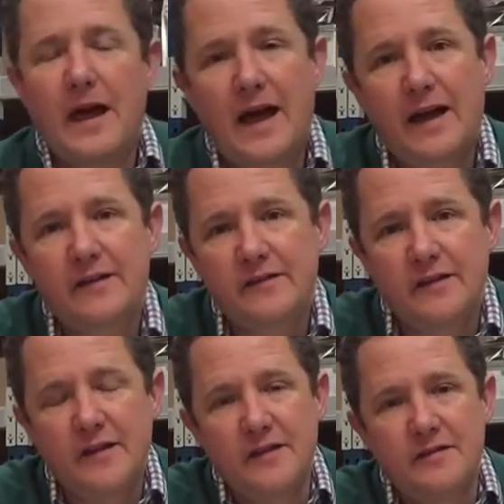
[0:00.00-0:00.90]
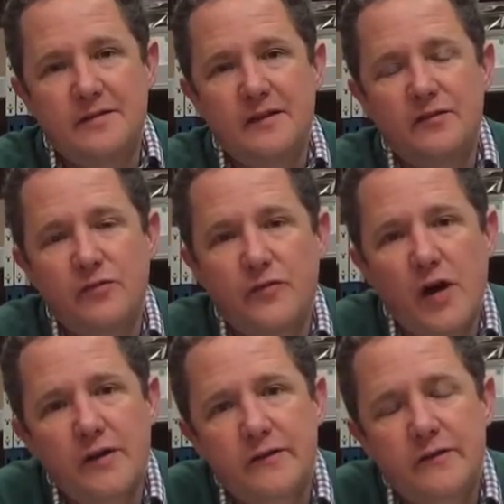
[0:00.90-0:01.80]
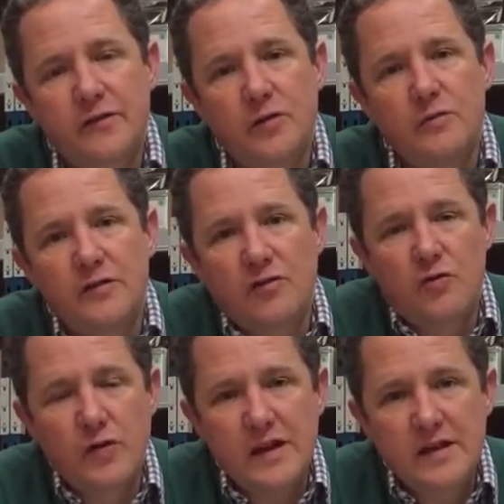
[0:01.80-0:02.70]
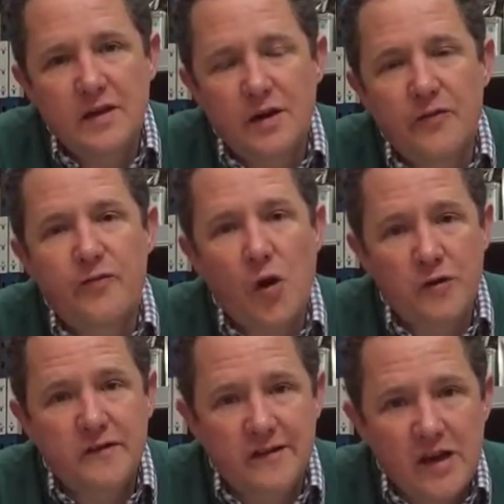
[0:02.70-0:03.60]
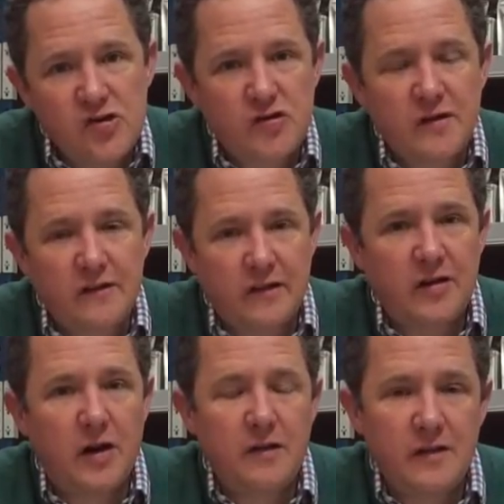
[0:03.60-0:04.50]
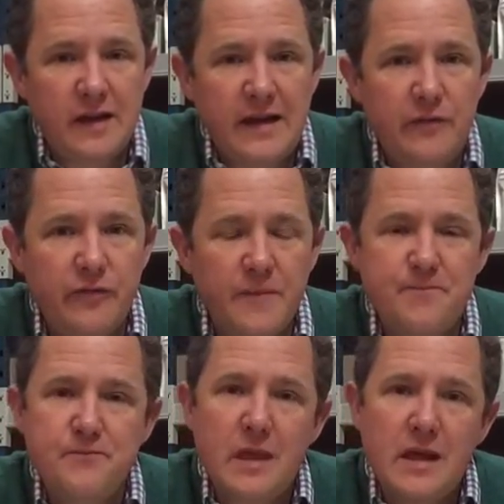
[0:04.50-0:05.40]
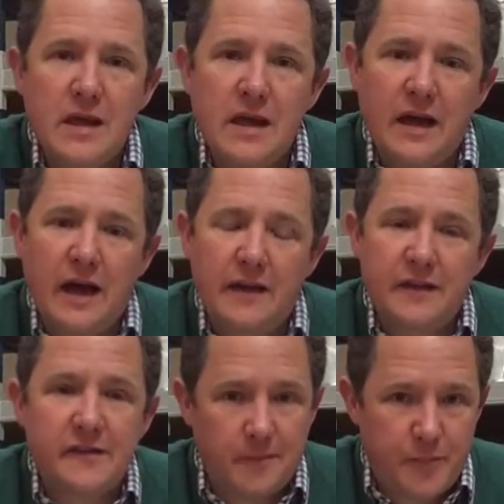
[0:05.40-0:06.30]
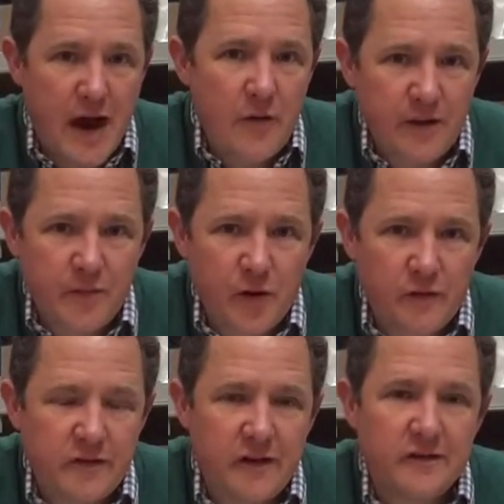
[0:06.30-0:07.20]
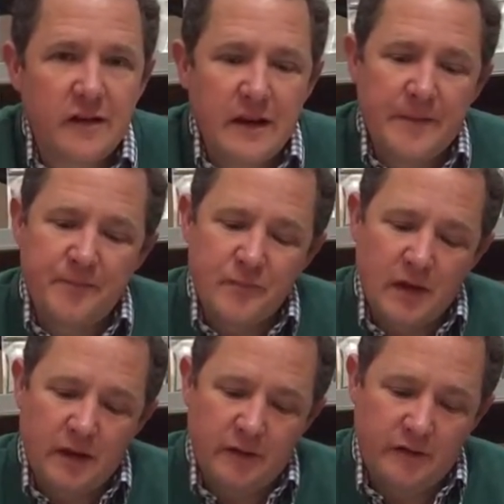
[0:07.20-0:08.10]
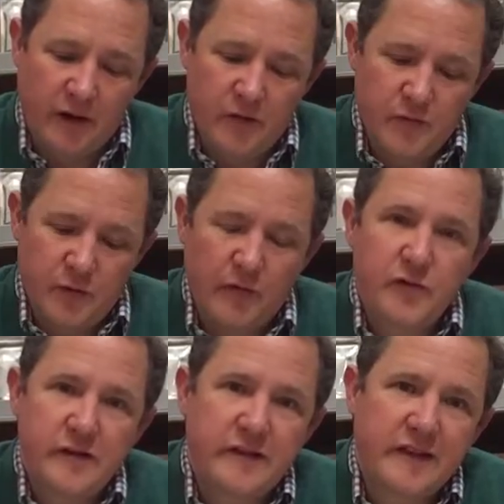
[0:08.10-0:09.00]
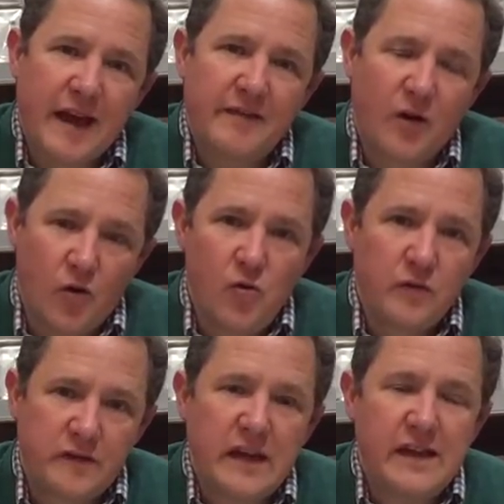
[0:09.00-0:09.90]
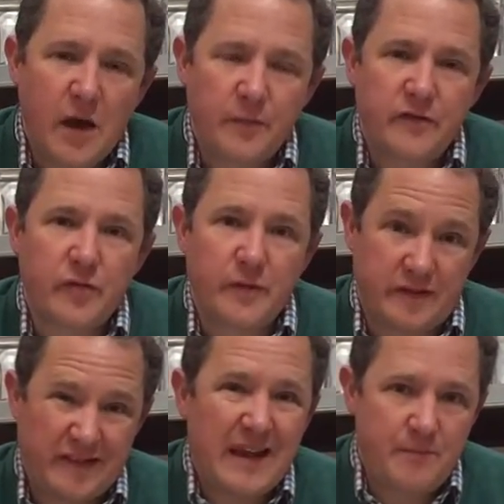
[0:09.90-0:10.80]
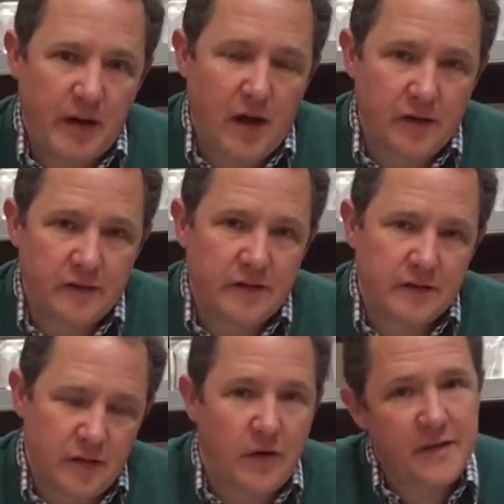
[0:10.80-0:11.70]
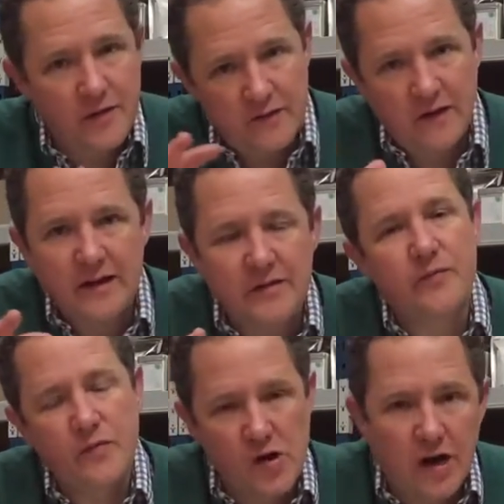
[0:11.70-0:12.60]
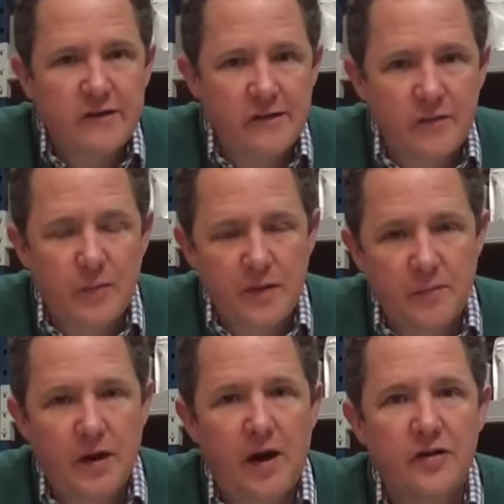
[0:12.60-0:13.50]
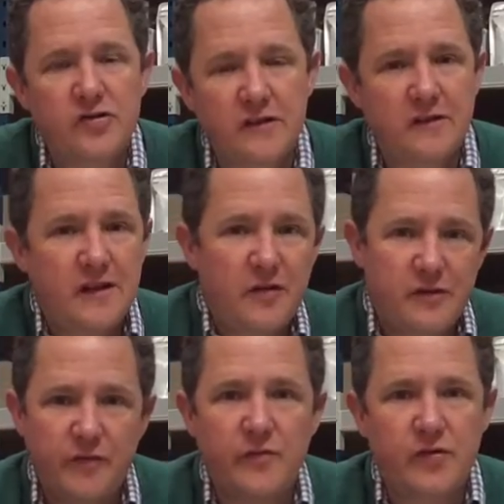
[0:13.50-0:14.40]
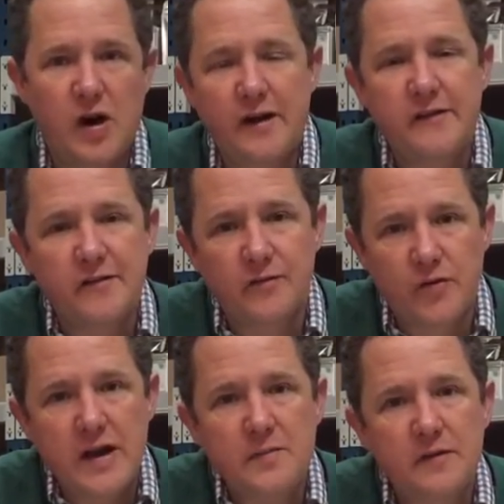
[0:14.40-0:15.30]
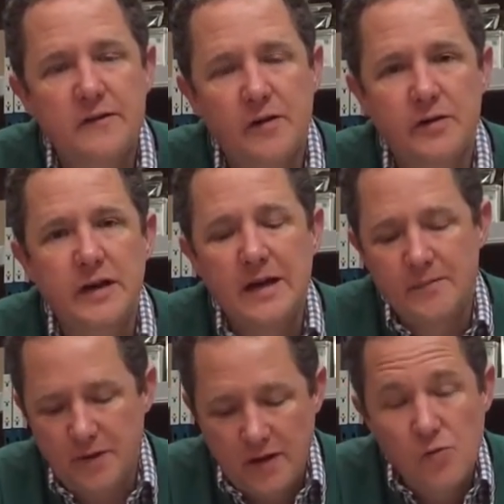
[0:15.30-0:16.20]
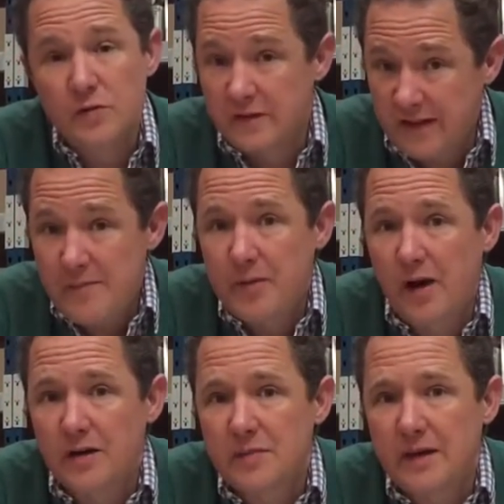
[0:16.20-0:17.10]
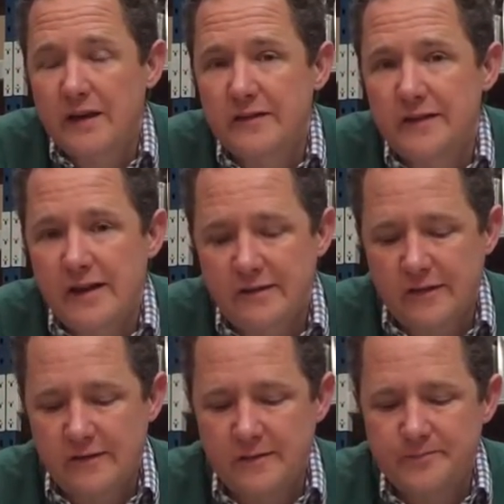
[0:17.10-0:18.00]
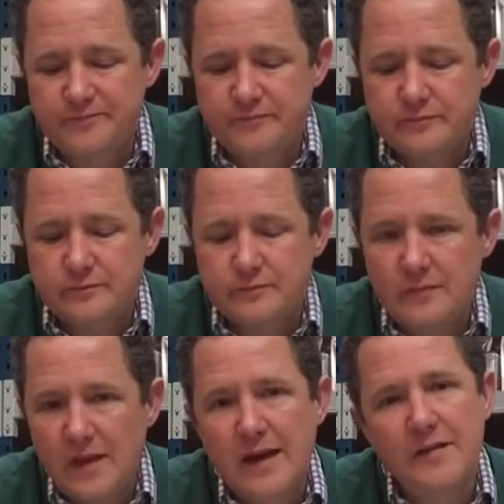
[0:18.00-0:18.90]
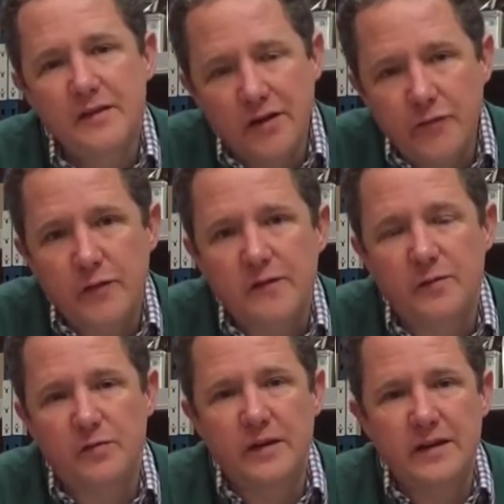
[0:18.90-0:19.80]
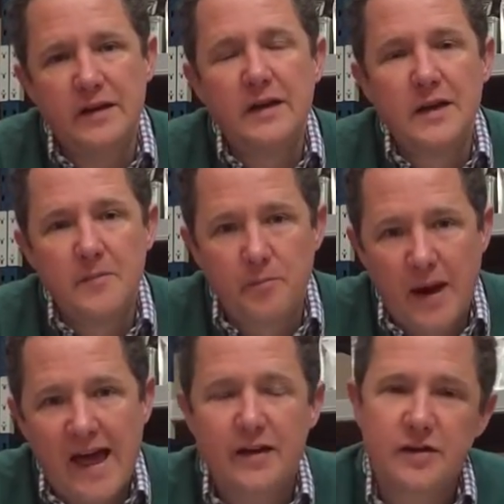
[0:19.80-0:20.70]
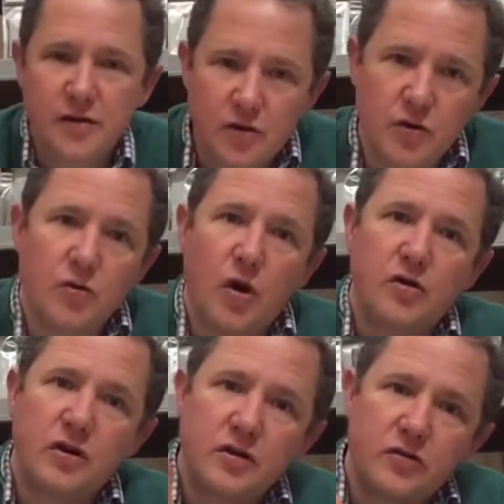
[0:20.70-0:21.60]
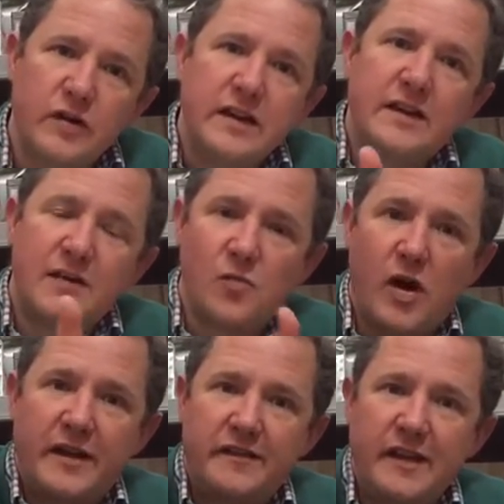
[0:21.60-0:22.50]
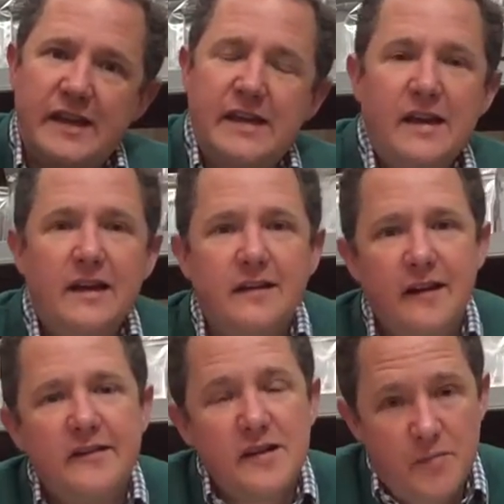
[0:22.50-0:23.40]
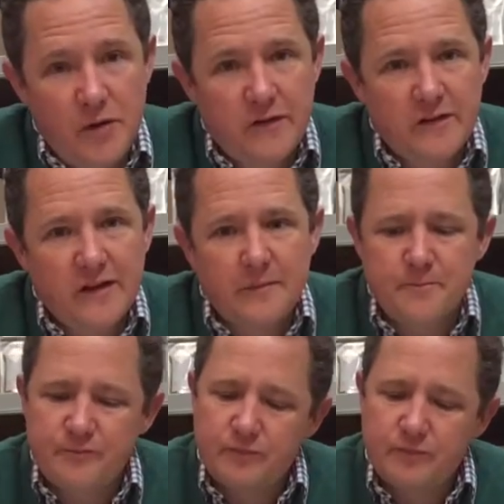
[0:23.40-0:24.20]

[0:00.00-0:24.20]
And this refers to the degree of oxidation that has occurred in the leaf. This is a browning process. So you have to understand that all tea comes from the same plant. All right, there are slightly different varieties of the plant, just as there are different varieties of grape and so on, but they're all the same plant, Camellia sinensis. And the difference between black, oolong, green, and white tea is in the processing.